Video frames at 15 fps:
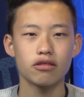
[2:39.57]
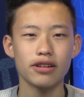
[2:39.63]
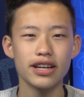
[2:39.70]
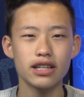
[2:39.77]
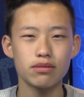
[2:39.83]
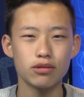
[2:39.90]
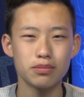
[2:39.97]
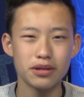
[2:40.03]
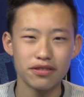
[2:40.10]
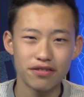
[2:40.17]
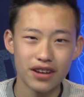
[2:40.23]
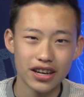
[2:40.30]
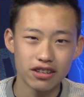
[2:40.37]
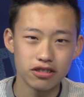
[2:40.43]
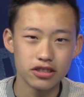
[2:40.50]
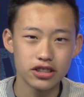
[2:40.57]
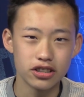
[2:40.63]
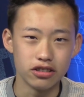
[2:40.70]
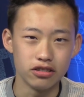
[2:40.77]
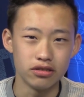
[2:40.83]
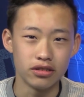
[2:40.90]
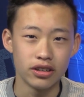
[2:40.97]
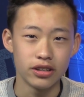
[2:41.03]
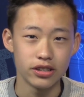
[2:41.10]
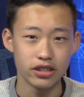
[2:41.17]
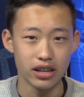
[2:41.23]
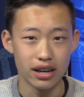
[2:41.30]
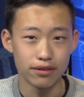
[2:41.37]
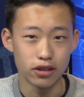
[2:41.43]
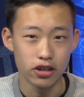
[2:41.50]
Grades will be final soon. Do you
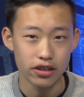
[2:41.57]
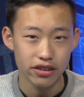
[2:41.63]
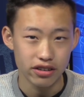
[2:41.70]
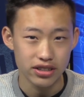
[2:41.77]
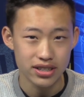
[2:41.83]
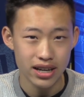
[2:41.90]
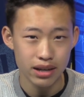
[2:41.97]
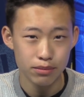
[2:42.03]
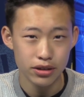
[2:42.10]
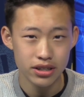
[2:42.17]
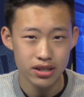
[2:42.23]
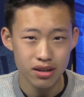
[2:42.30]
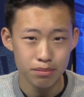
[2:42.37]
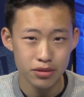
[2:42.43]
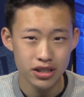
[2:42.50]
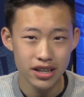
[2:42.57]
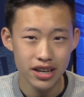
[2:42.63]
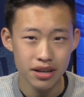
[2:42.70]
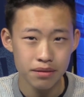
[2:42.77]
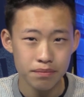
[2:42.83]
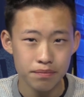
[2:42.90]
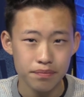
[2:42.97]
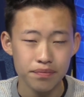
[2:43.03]
have all your assignments up to date?